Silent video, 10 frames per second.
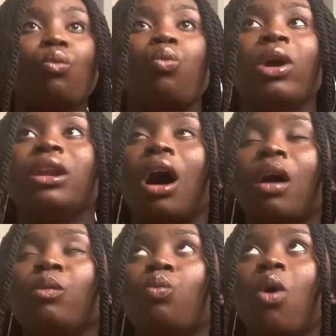in
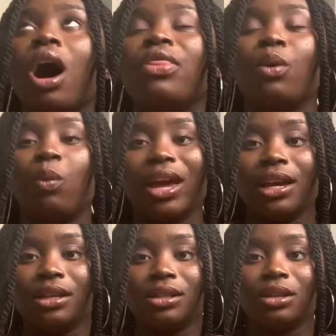what other
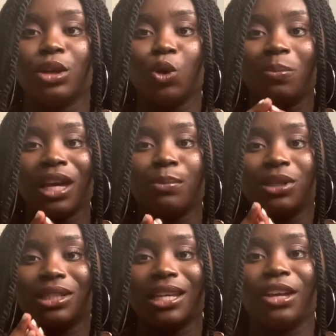ways you'll be able to
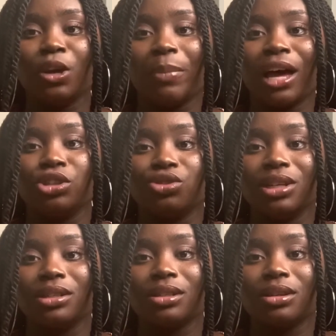set your
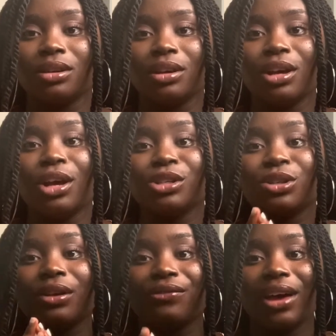boundaries. So
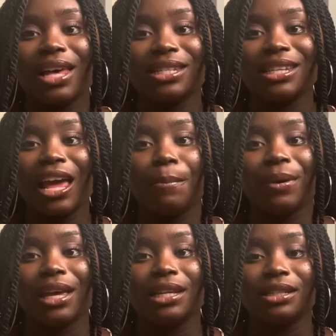the first step
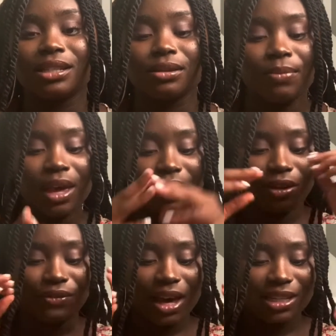is
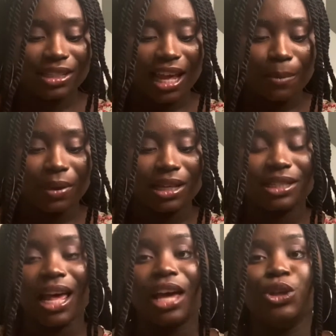
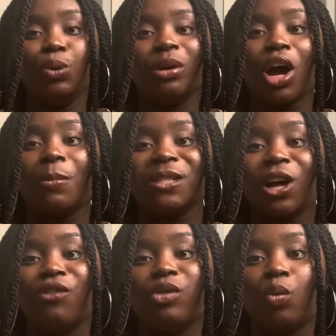that you become
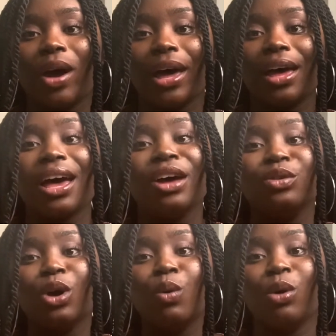self-aware and
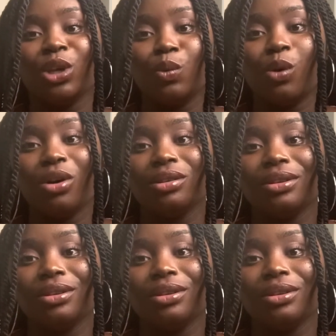know what you want.